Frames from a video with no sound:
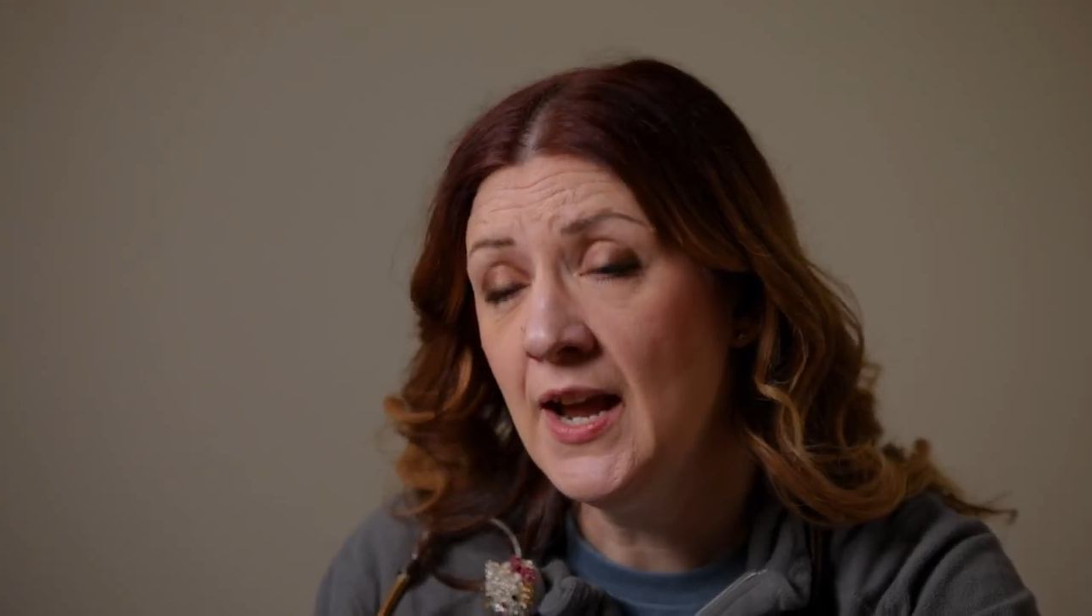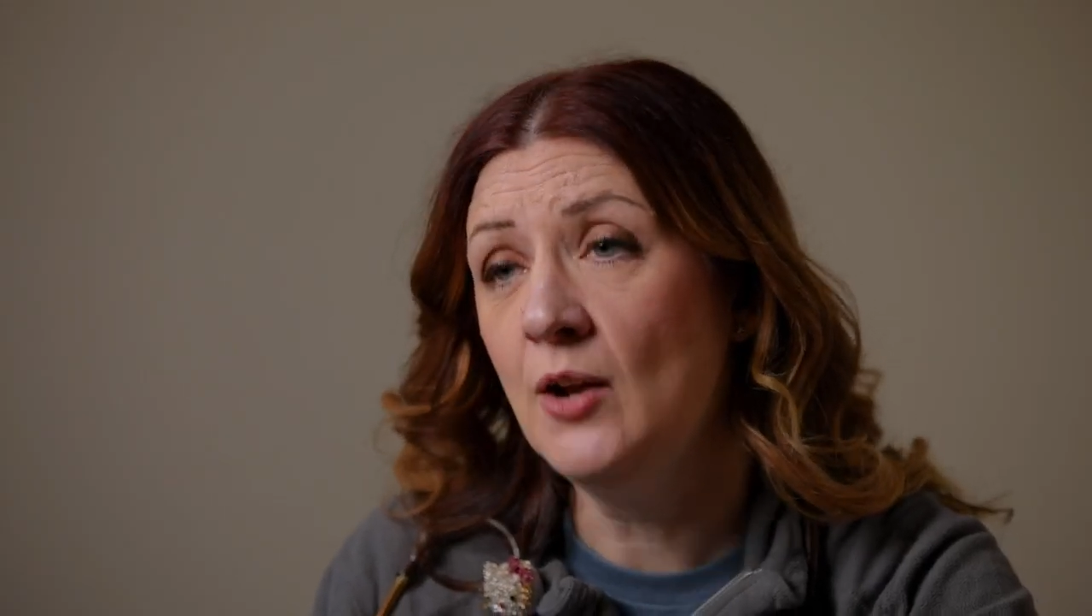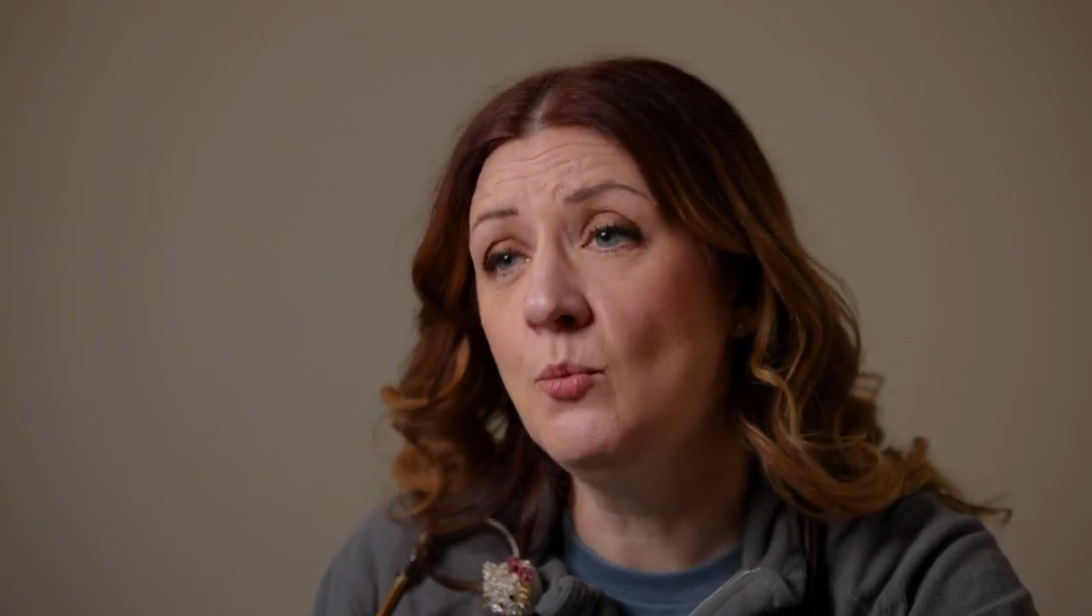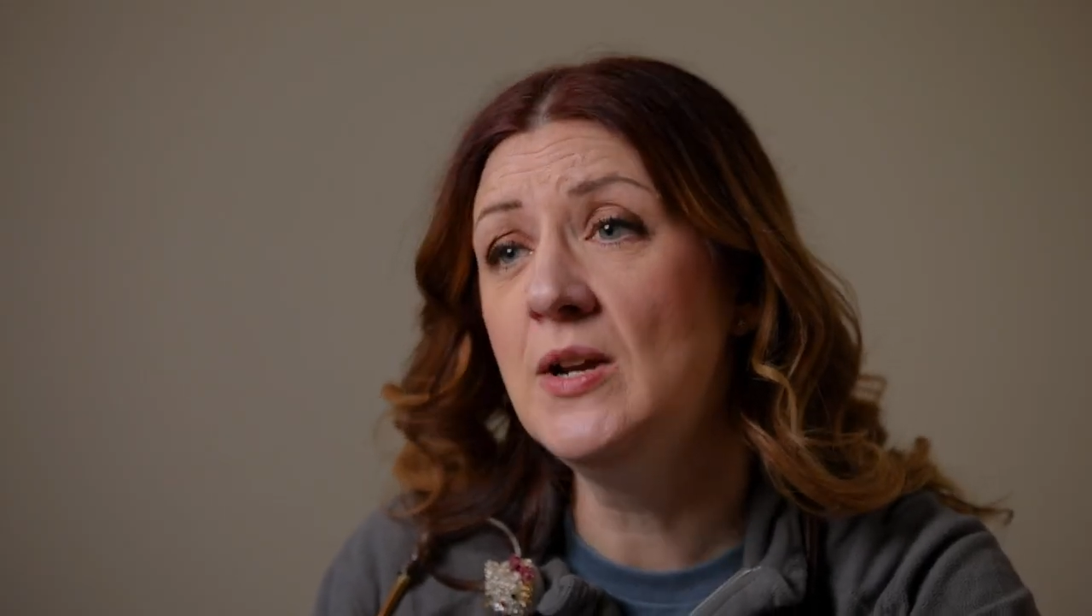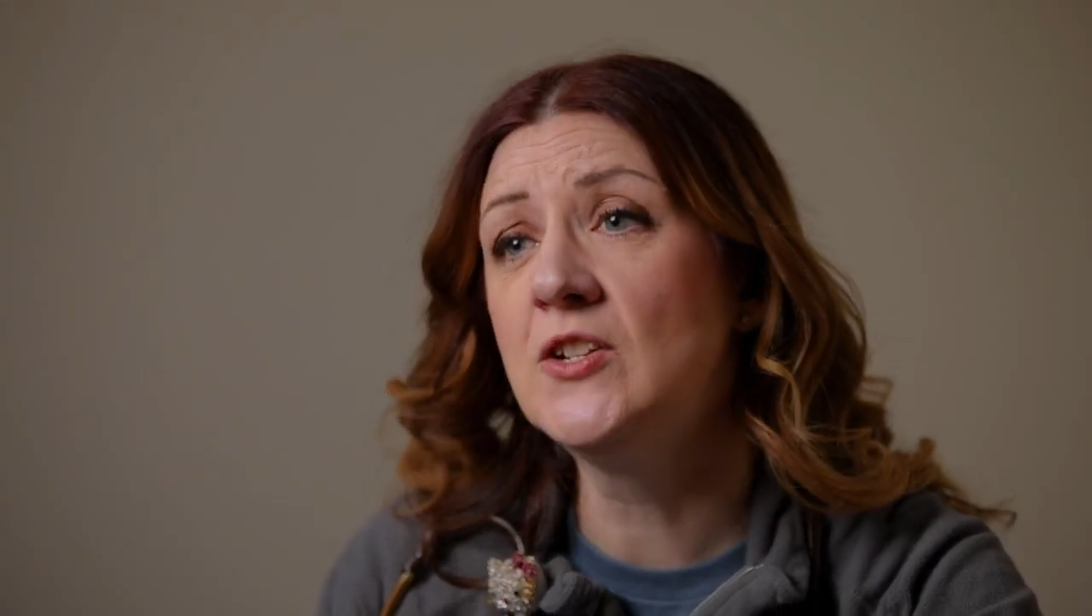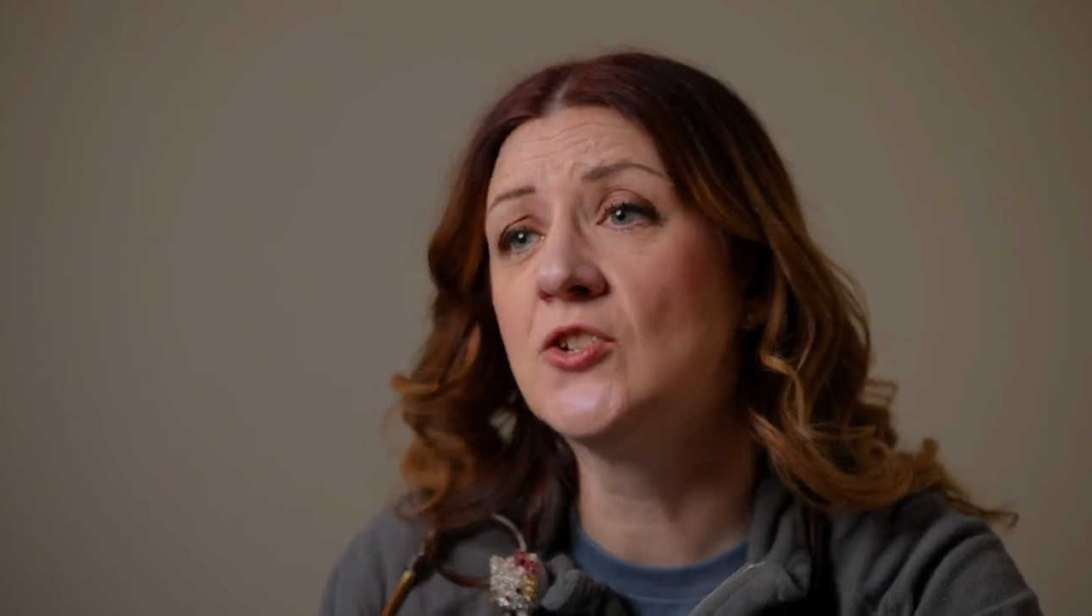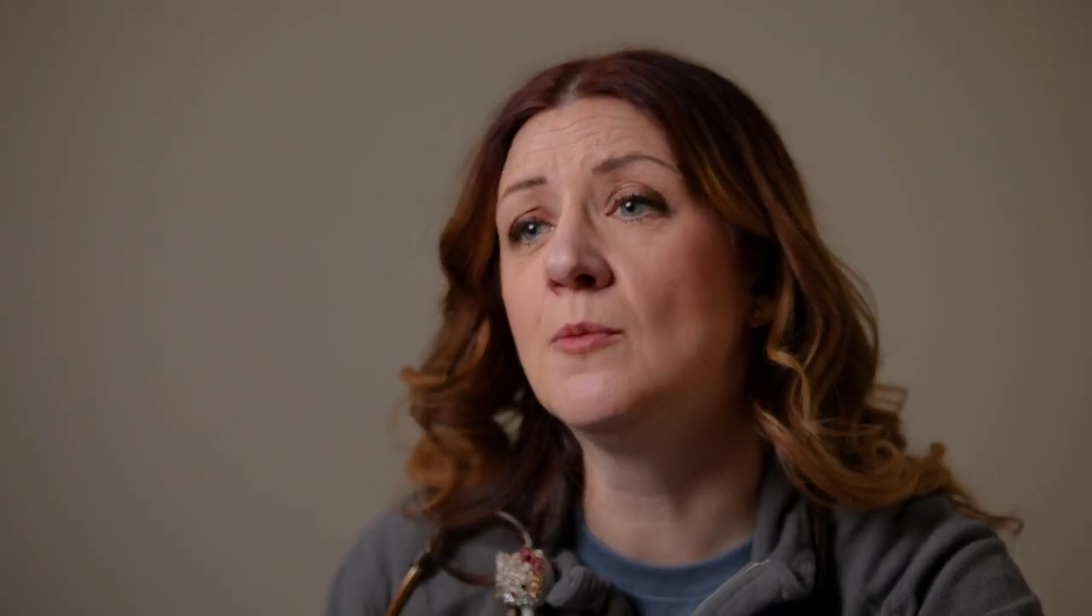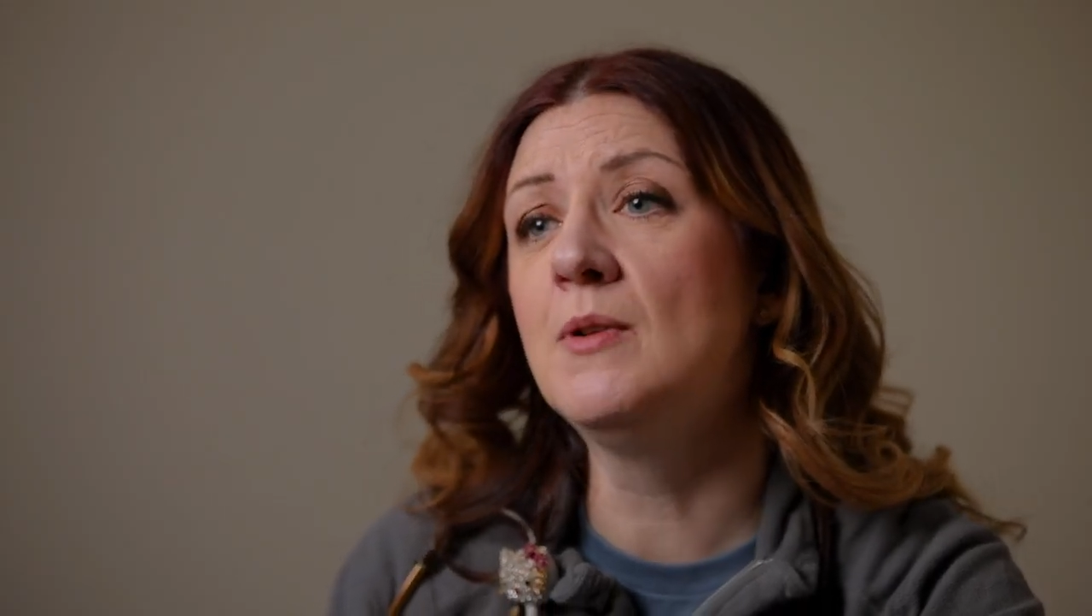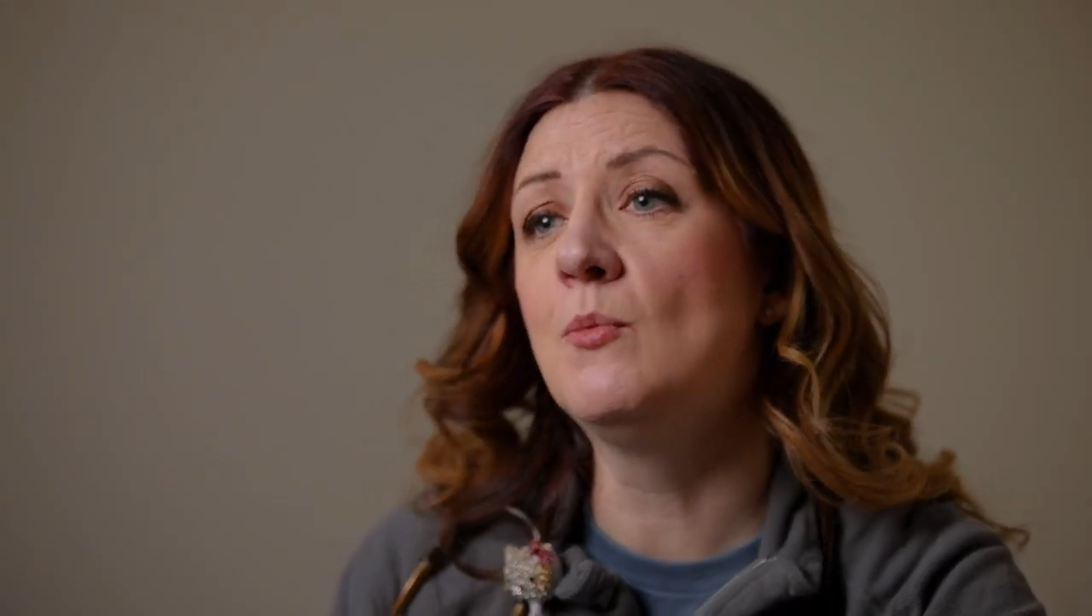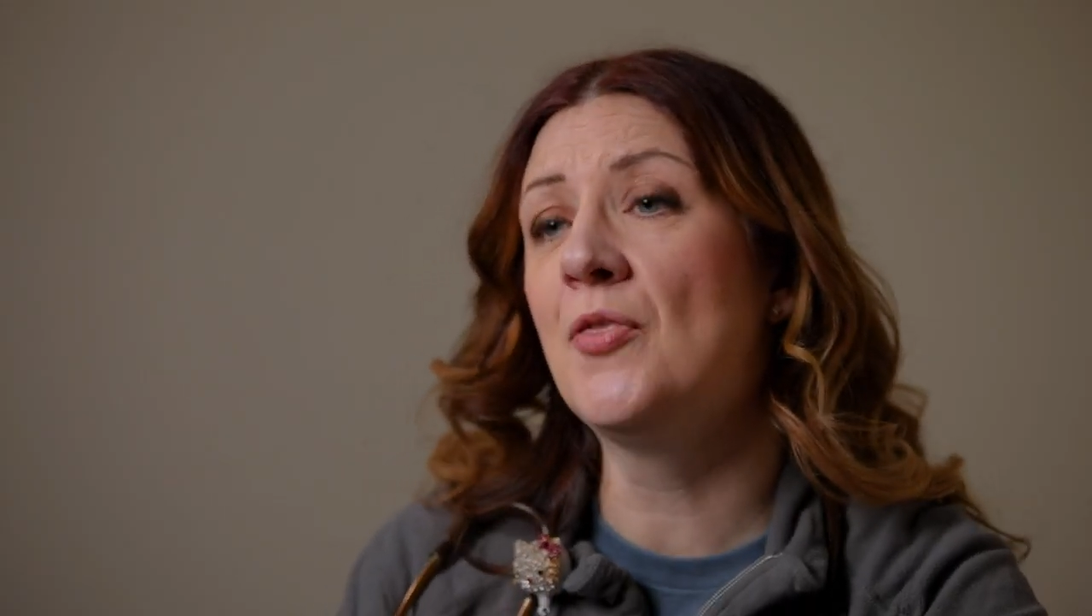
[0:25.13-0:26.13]
and we
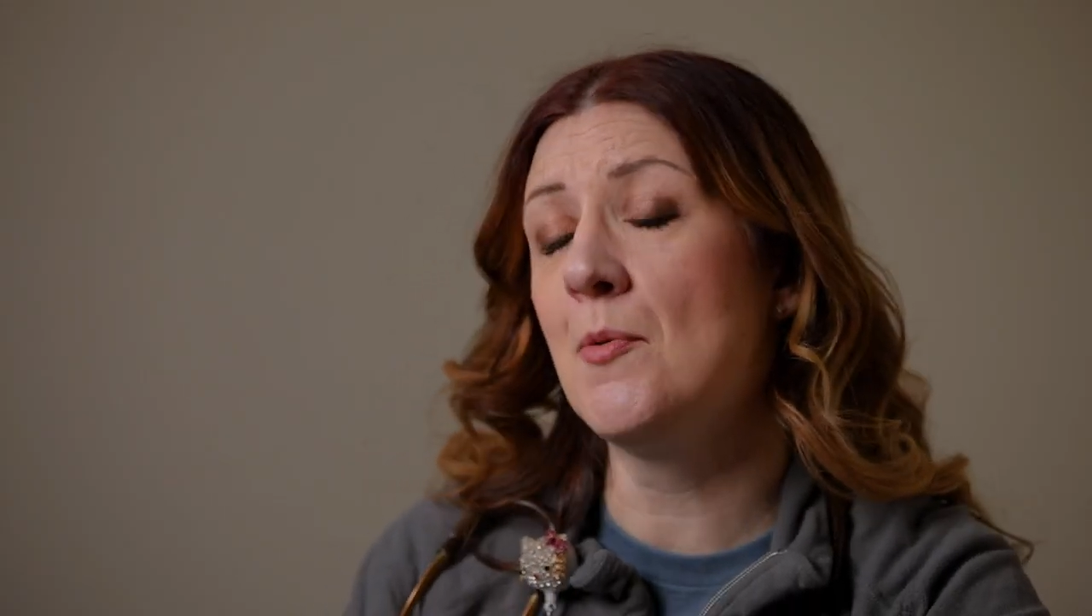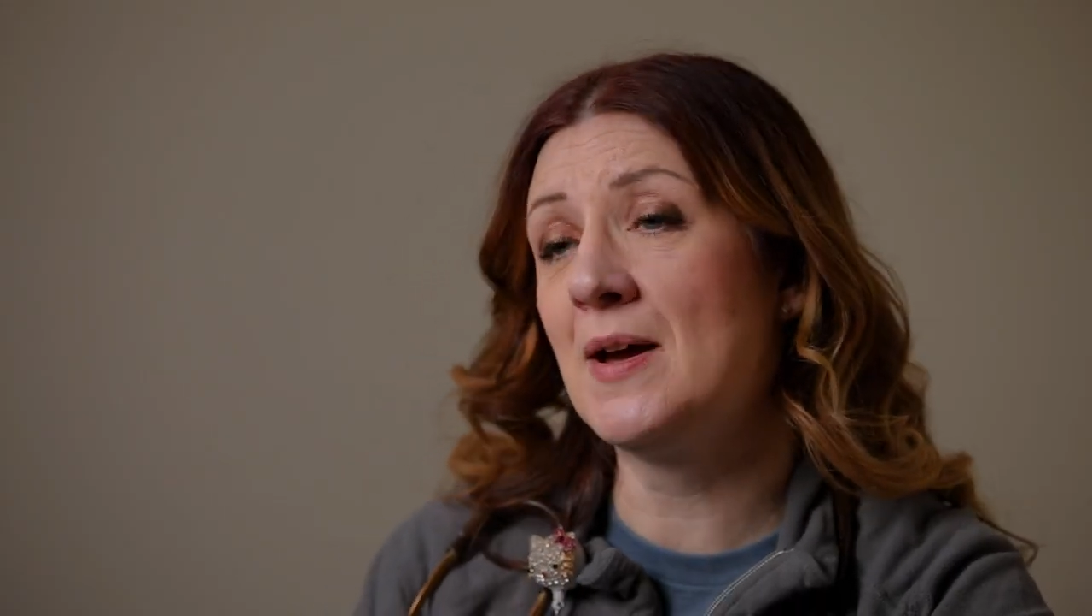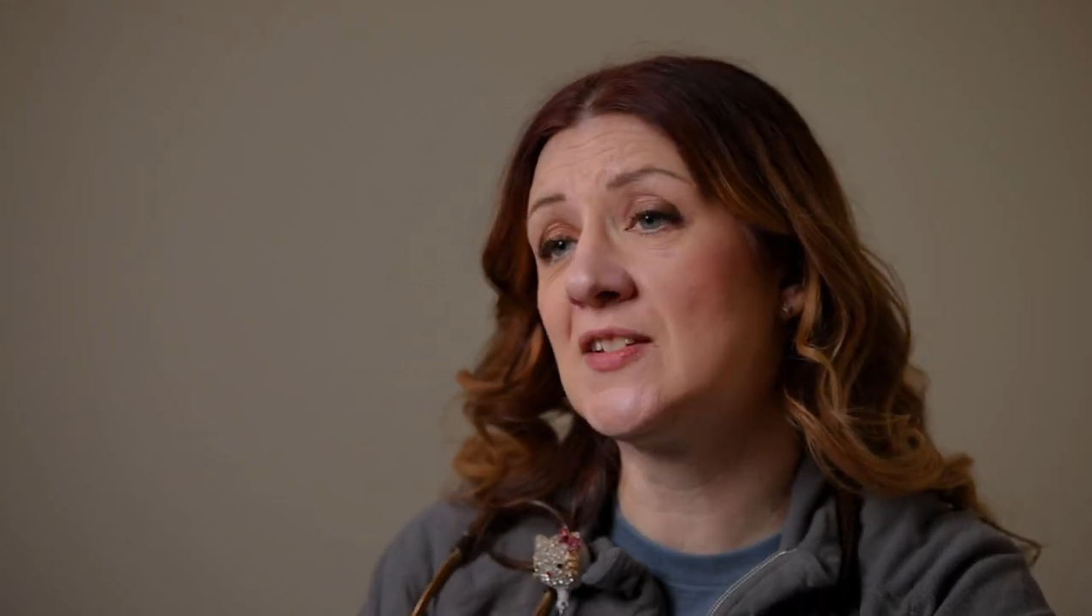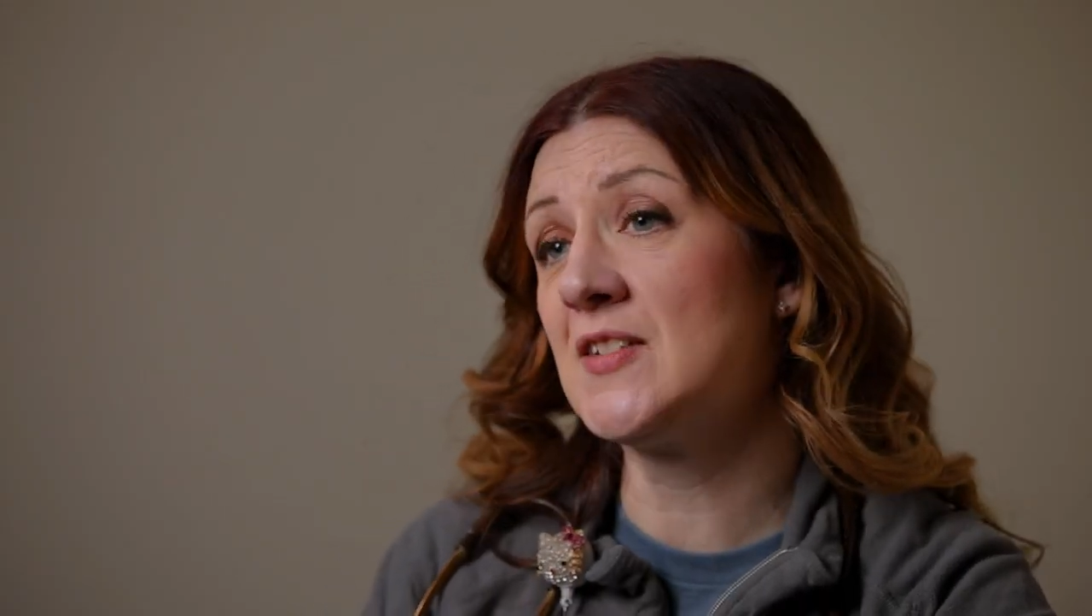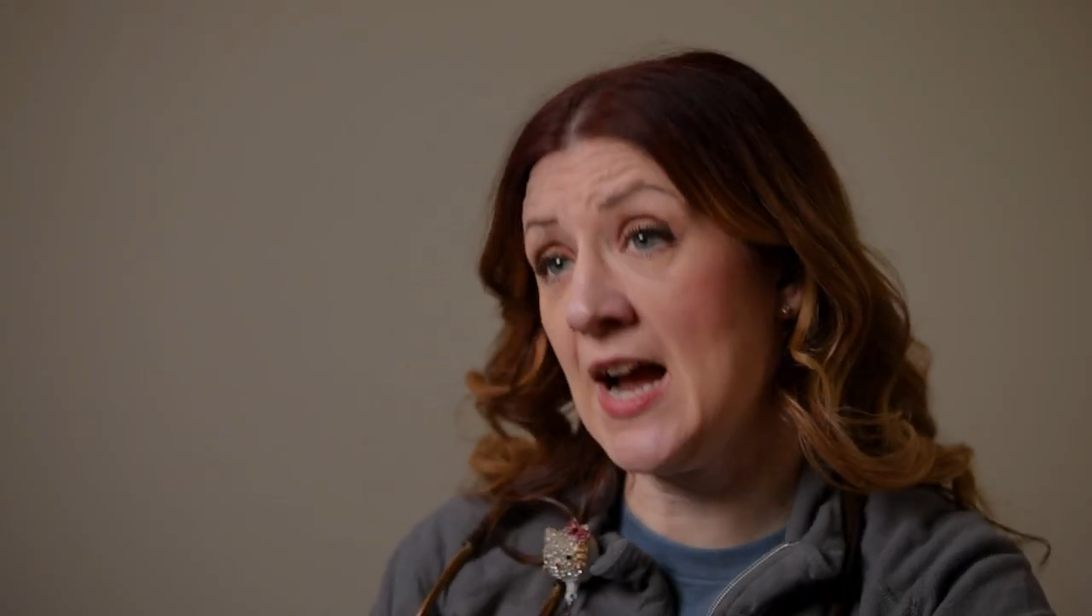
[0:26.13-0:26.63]
determine what the best